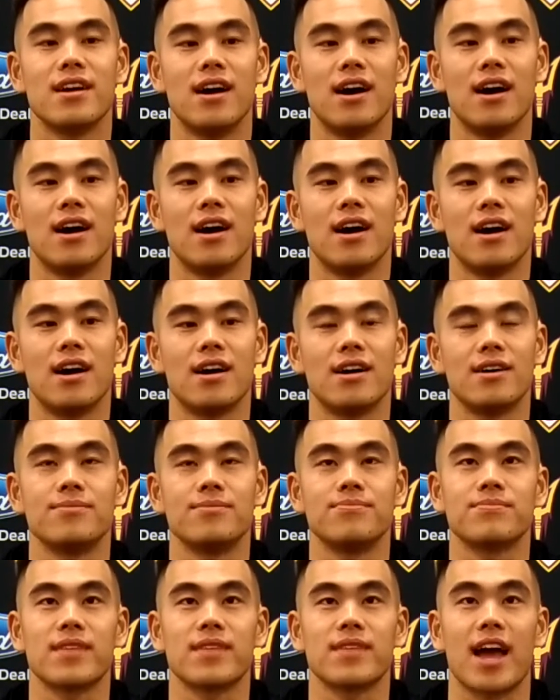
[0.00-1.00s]

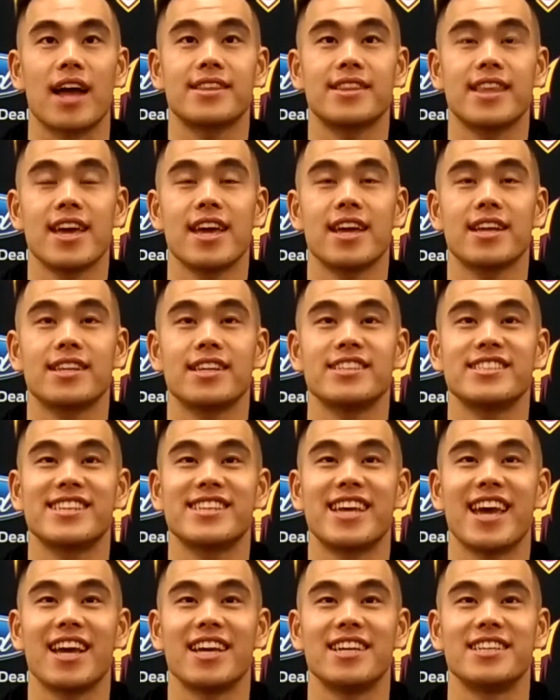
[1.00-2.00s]
I think this
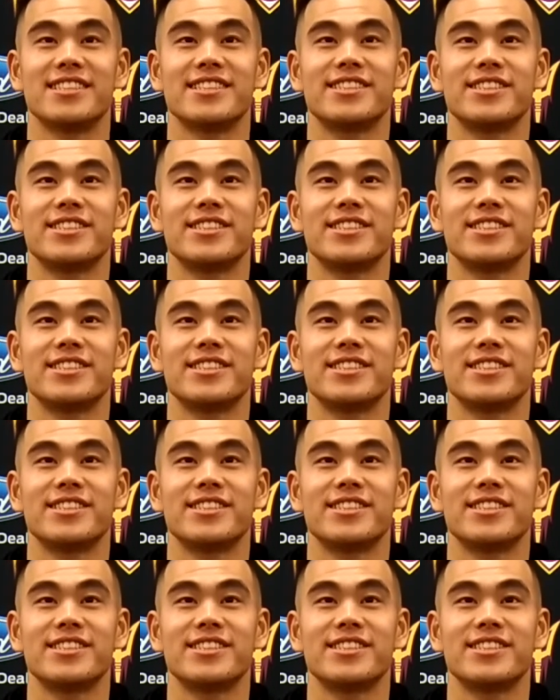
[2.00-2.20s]
game is